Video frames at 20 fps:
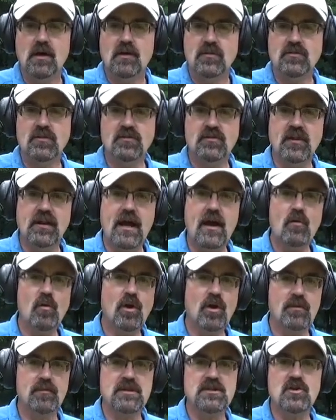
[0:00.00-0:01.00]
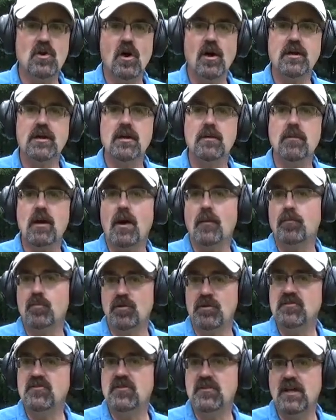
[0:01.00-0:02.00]
So today we're going to be talking about
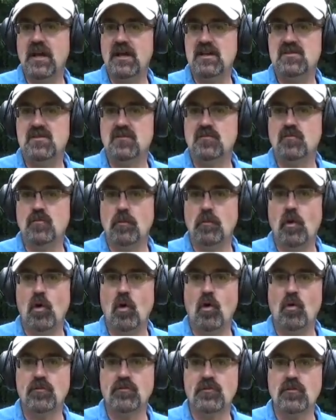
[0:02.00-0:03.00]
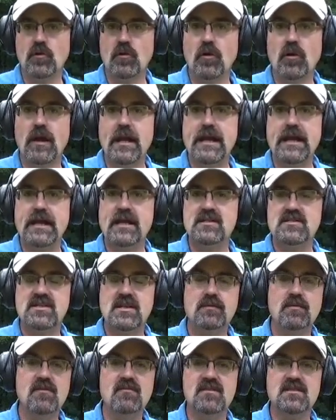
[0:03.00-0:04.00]
presentations from holster and
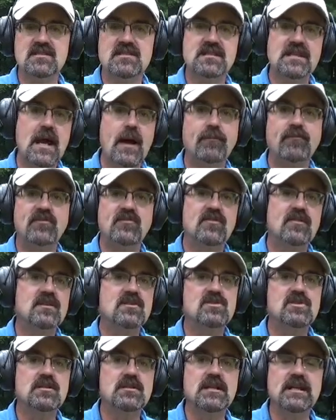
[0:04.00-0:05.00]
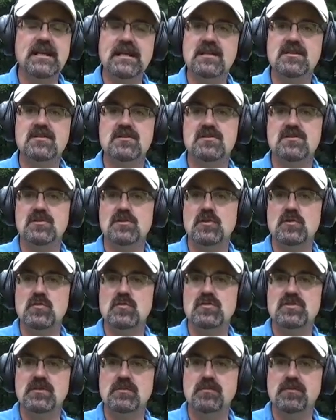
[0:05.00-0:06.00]
some of the steps that you need to do
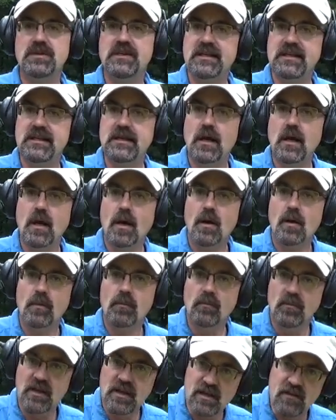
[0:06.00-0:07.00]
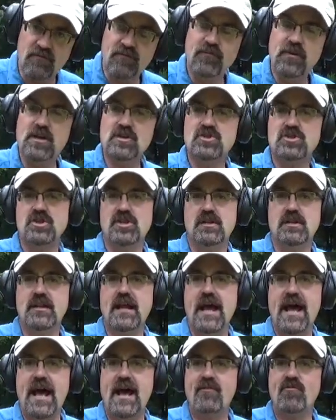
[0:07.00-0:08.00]
to be efficient
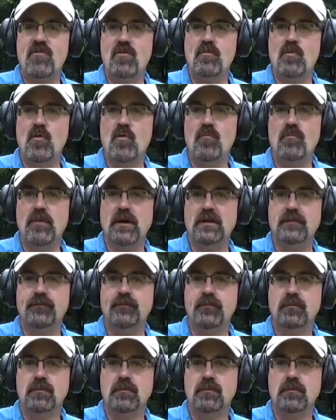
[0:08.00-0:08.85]
at the movement.